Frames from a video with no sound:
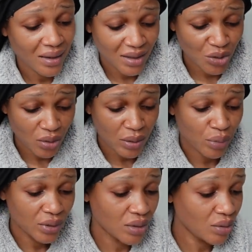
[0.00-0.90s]
it's so
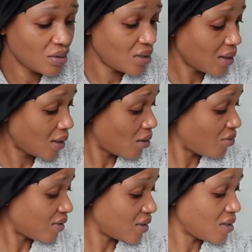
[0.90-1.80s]
important to take care
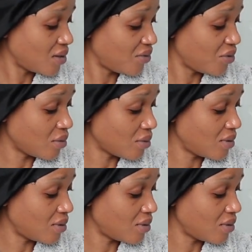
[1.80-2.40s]
of ourselves, you know.